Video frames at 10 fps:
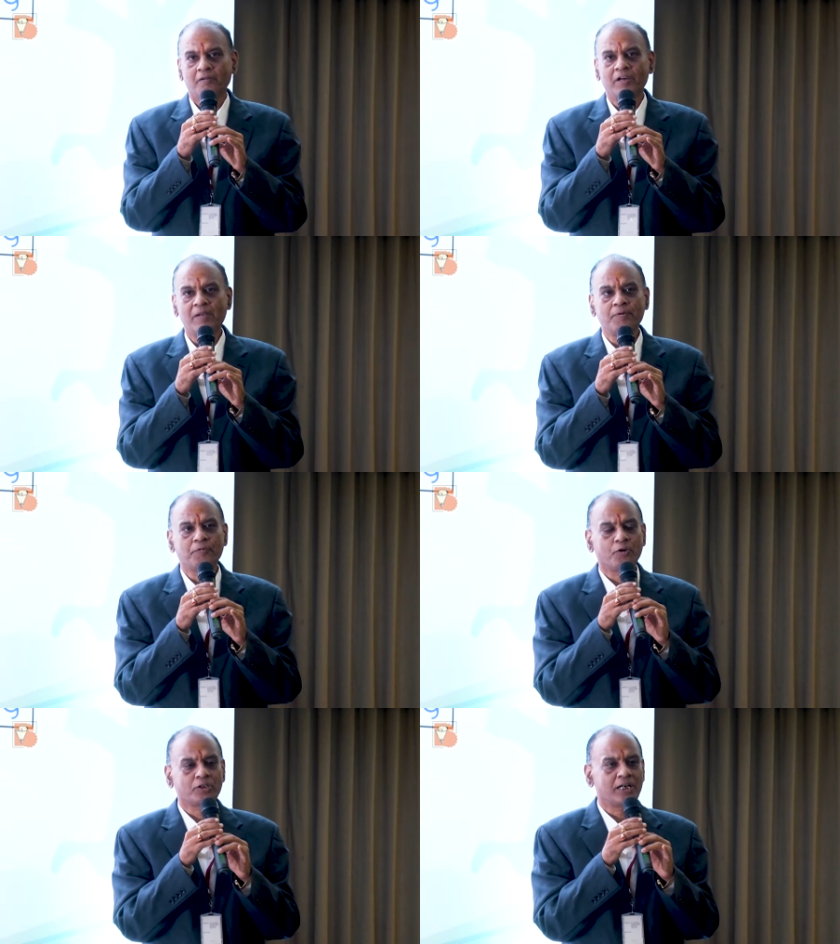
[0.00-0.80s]
Well
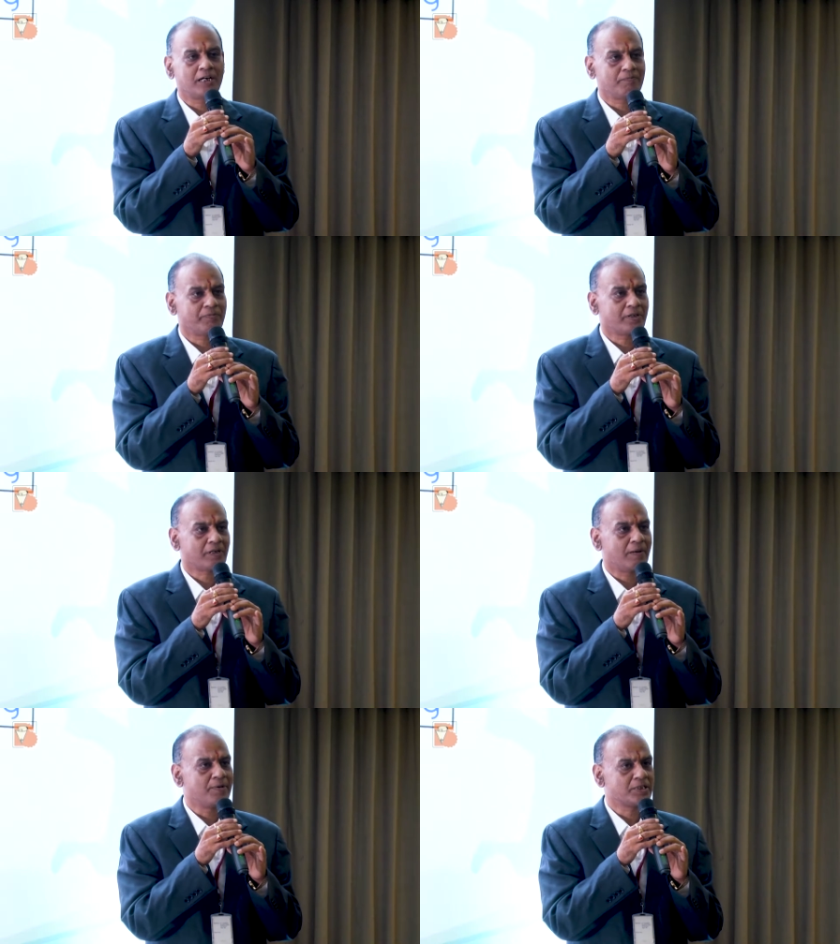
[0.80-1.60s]
before the
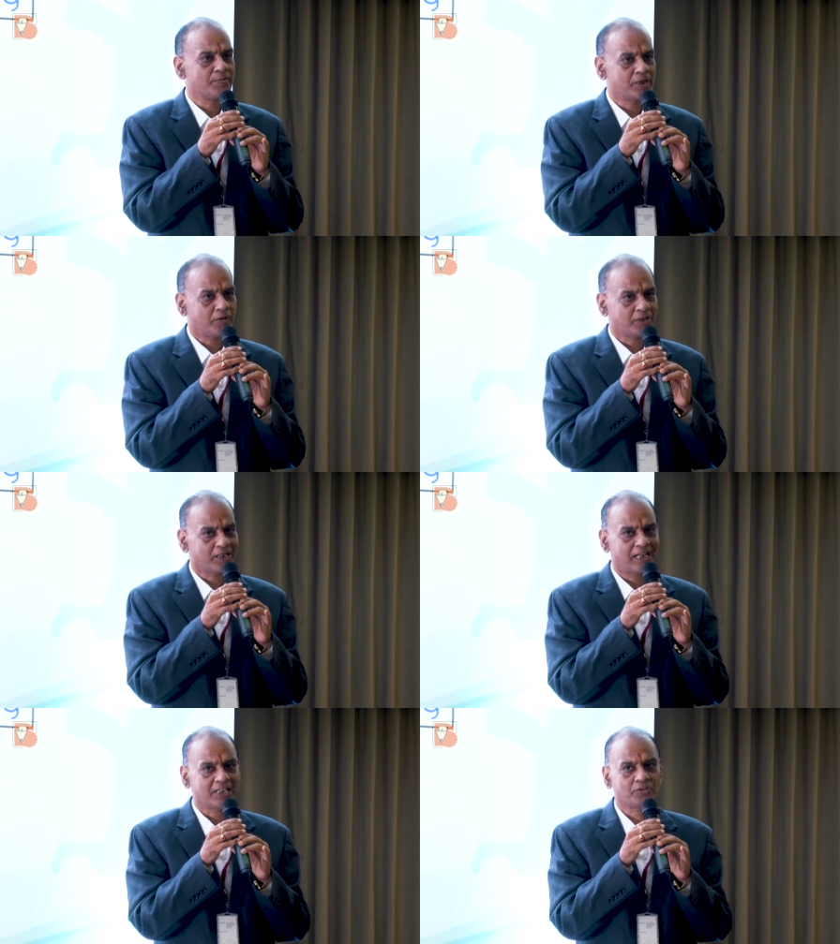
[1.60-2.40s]
commencement of the
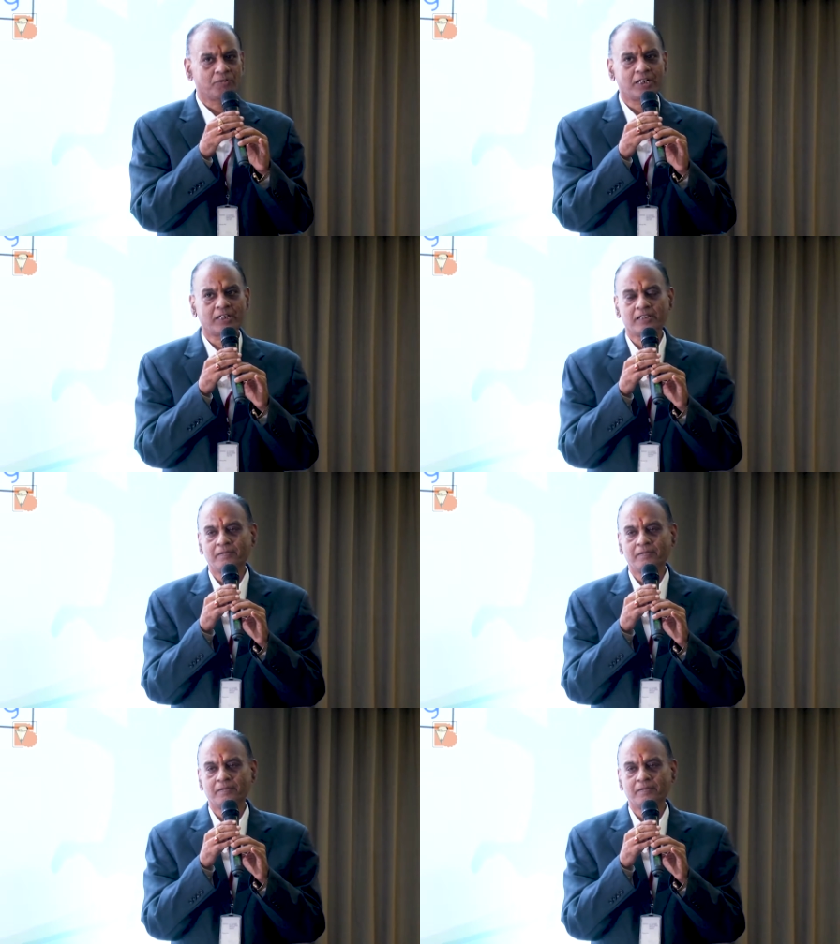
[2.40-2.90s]
classwork.